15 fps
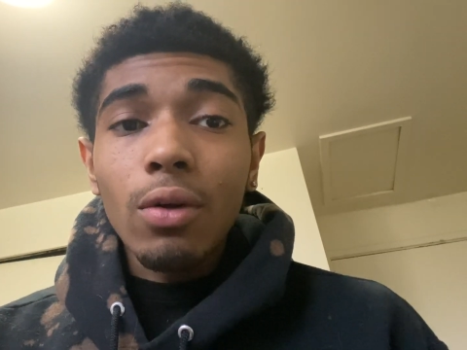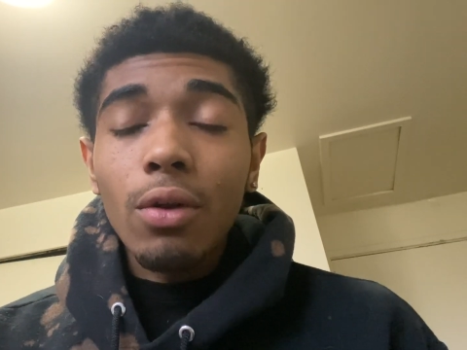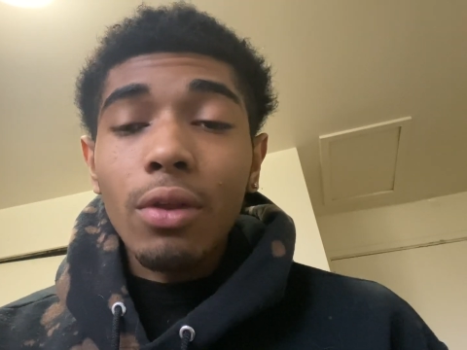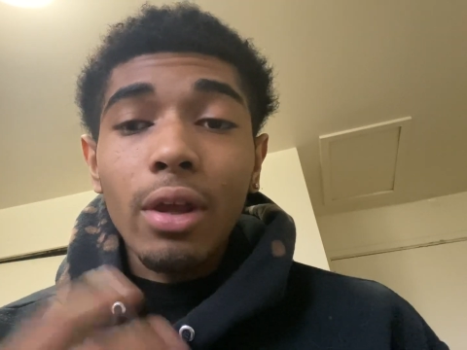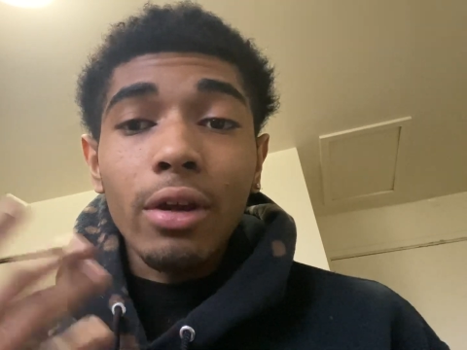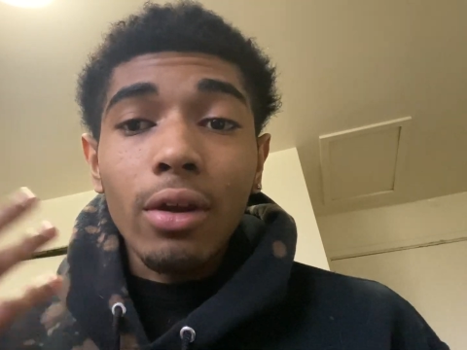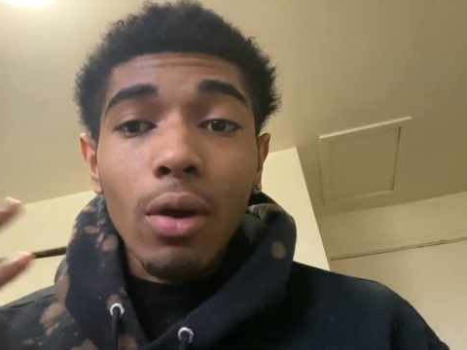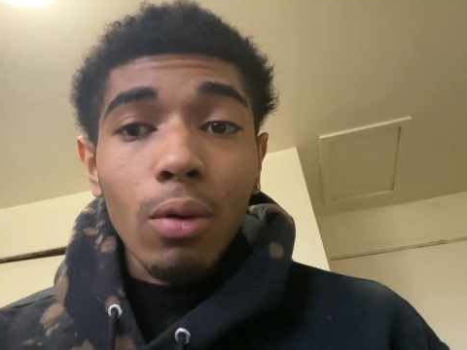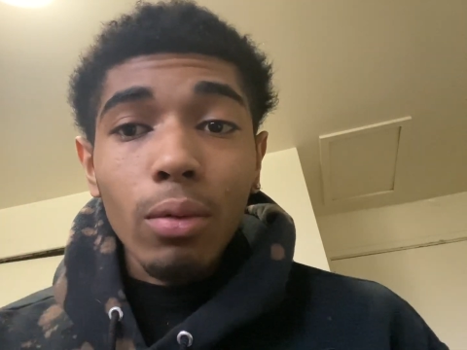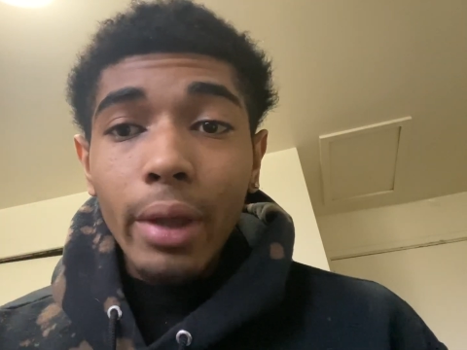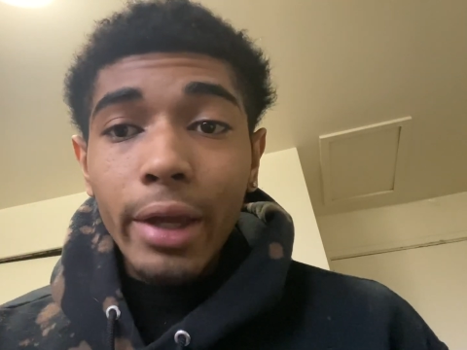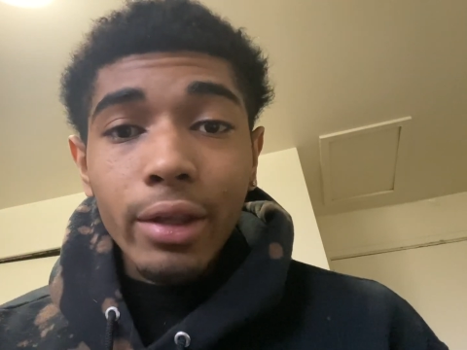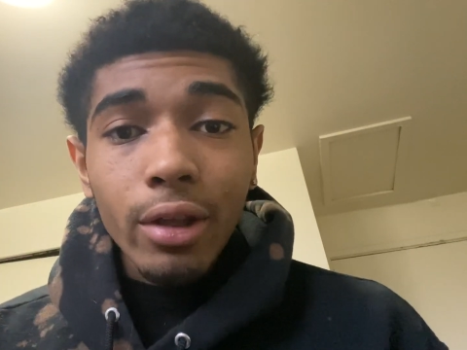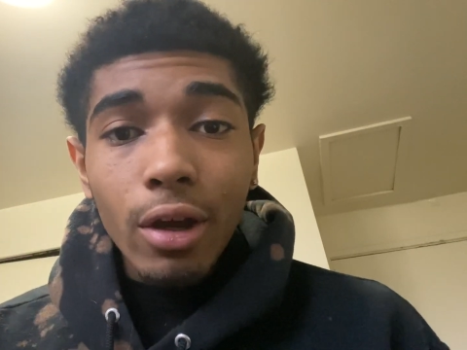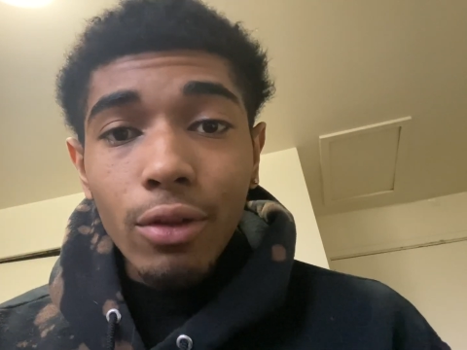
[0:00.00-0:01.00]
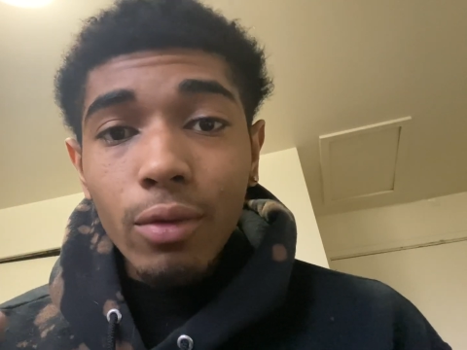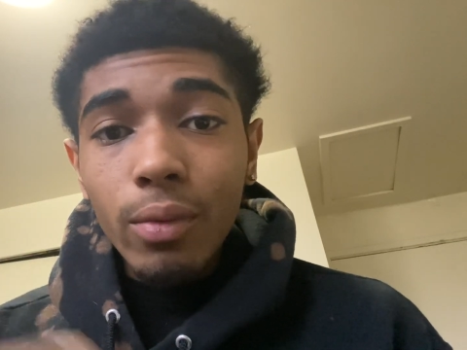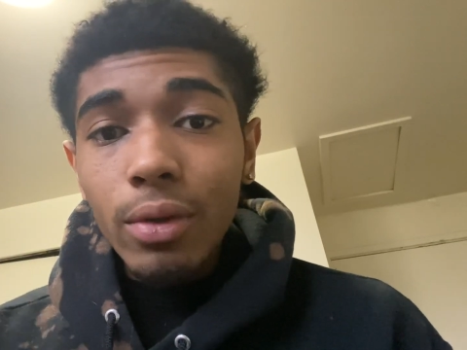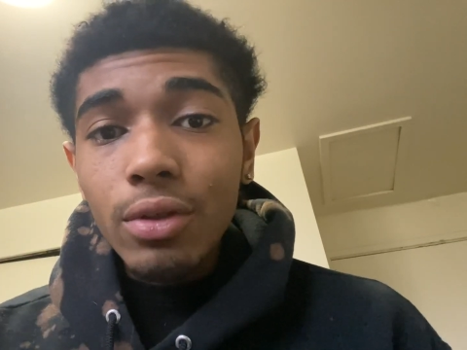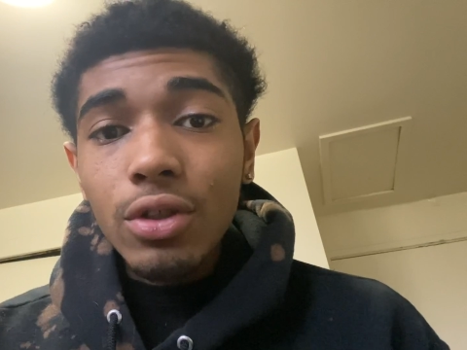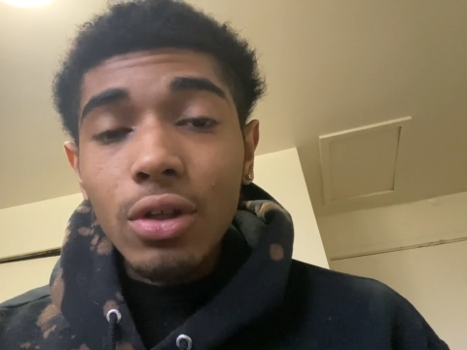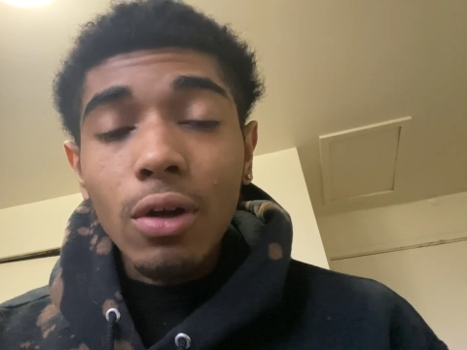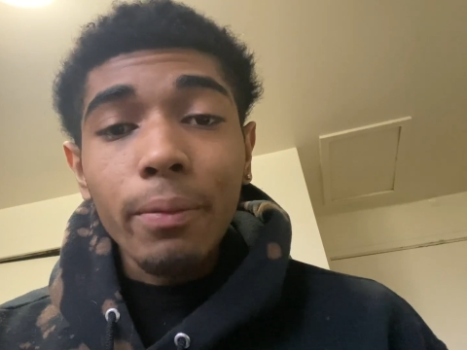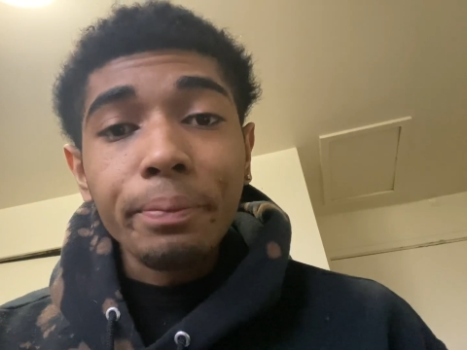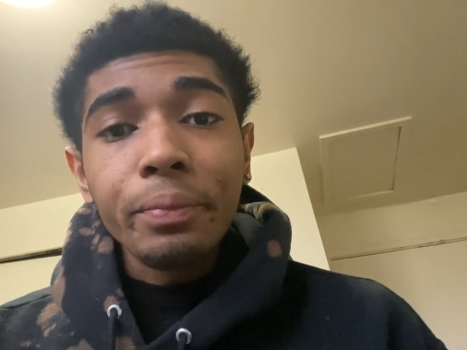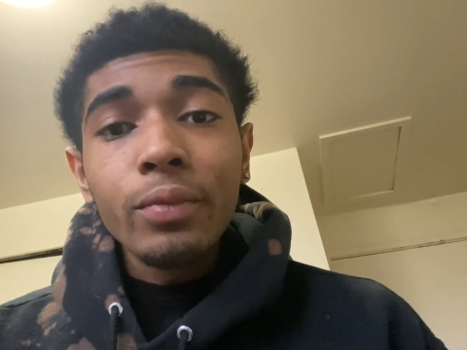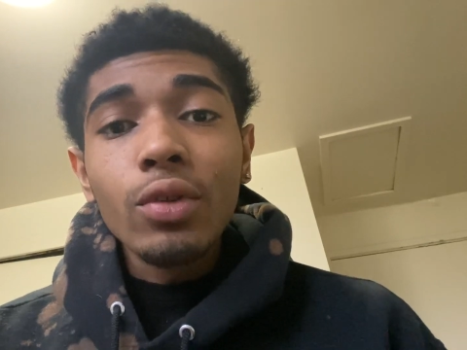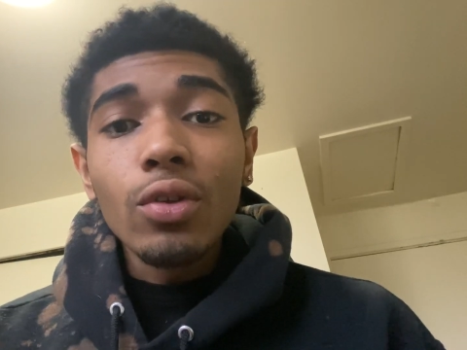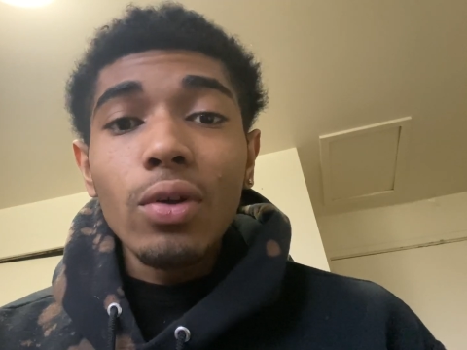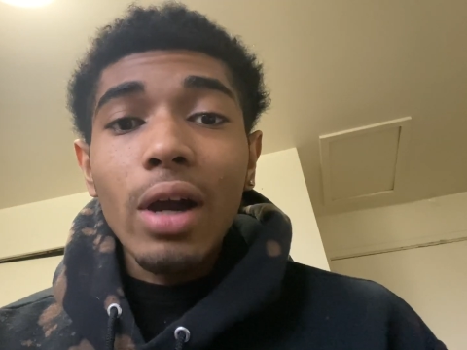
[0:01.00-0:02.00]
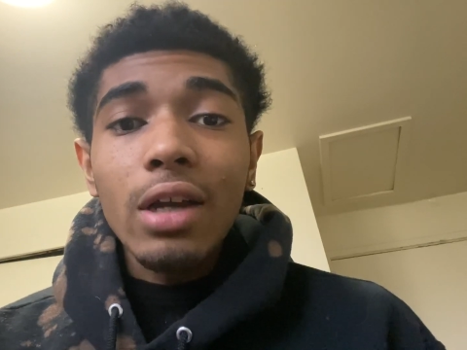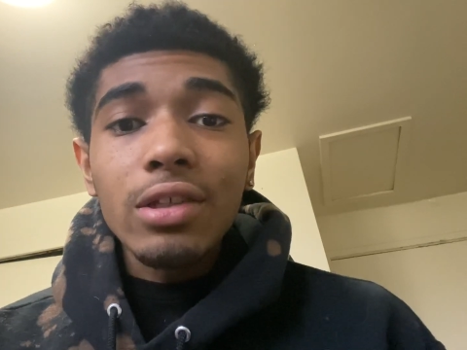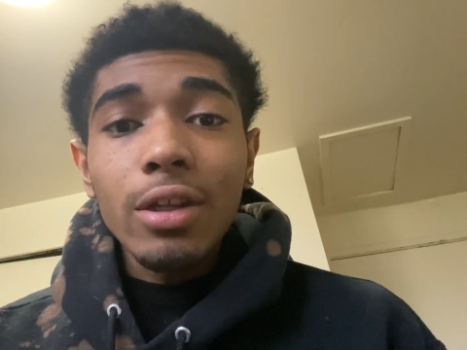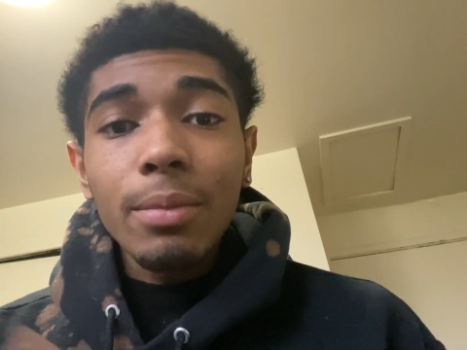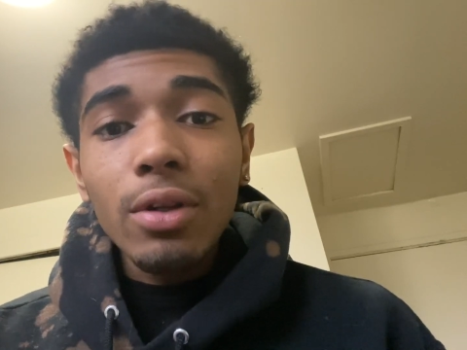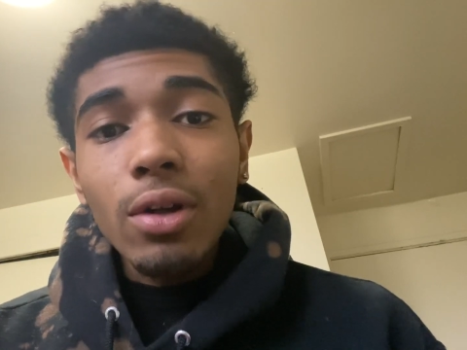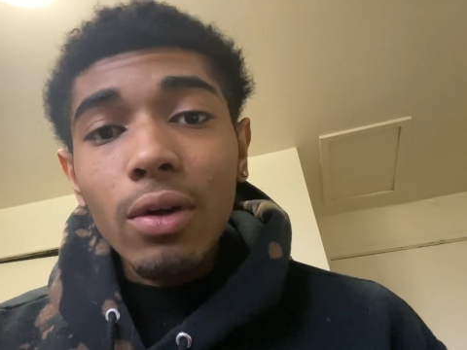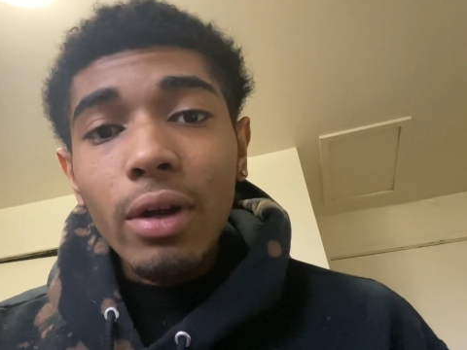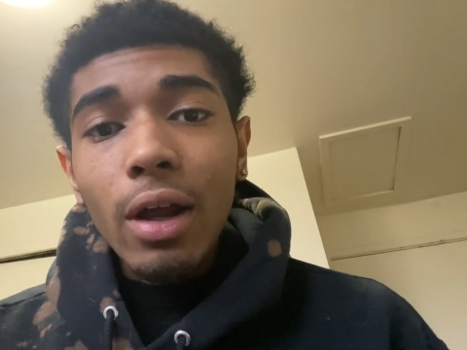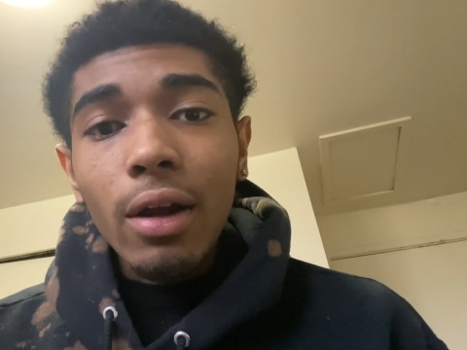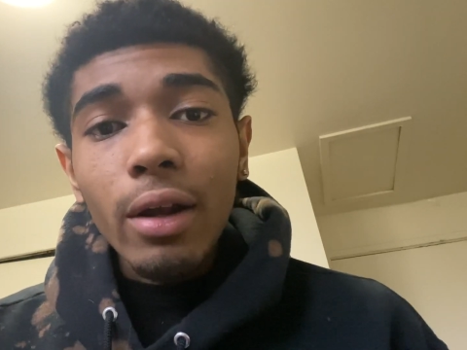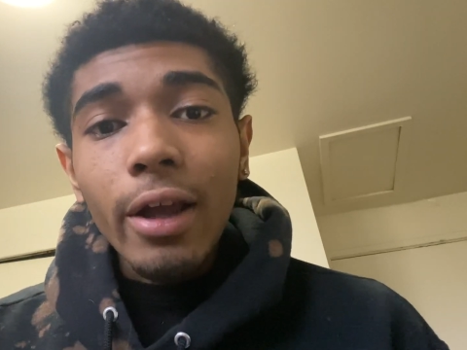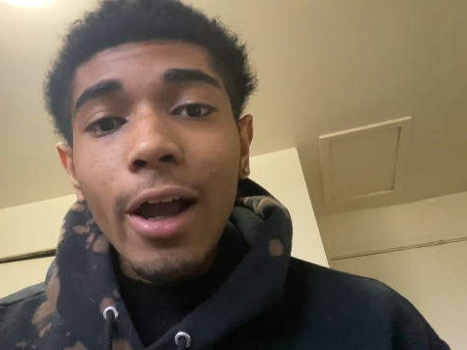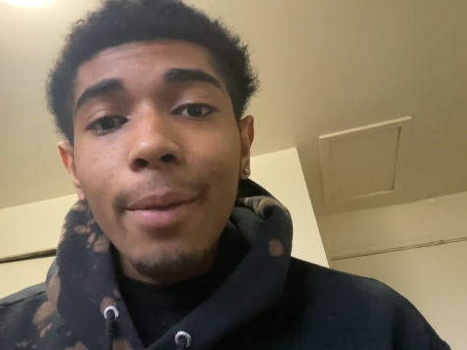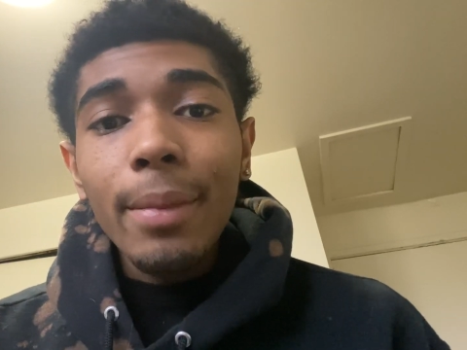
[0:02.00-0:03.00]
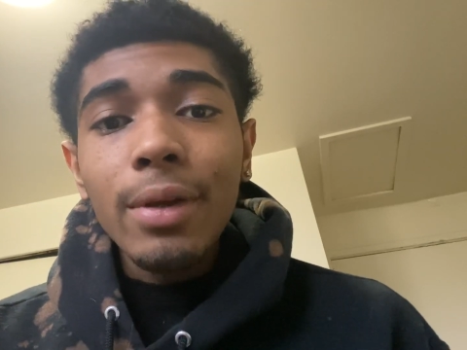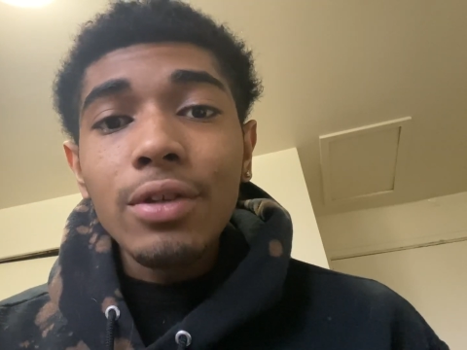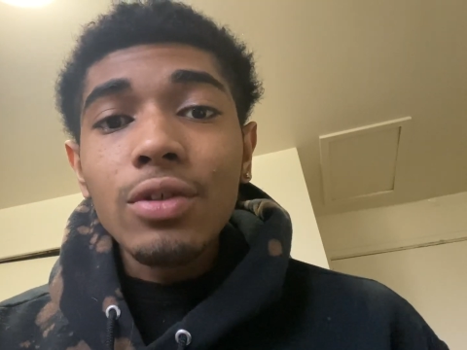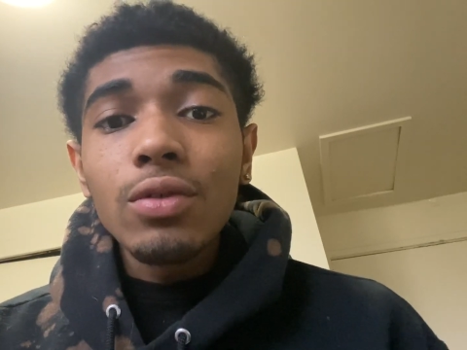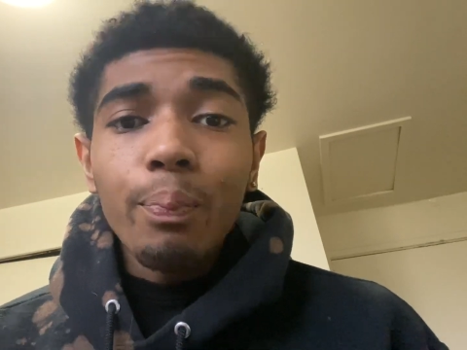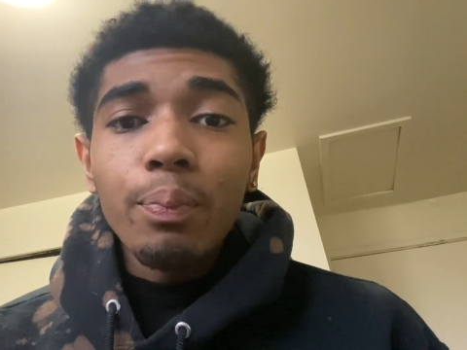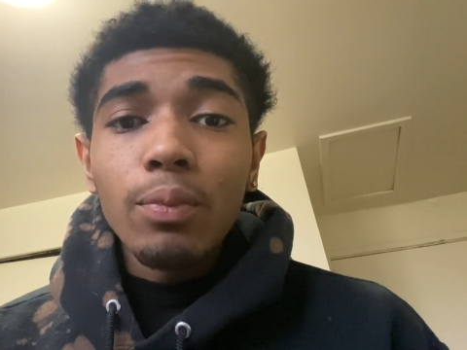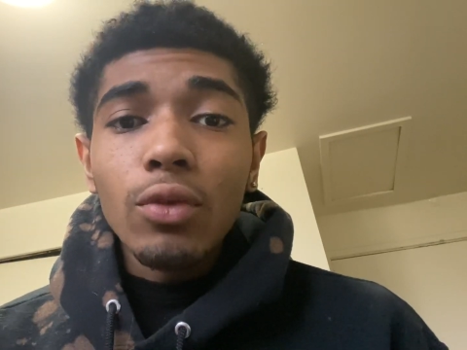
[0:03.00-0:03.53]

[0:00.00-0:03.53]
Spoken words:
Or they don't like the other one. So you guys let me know down in the comments,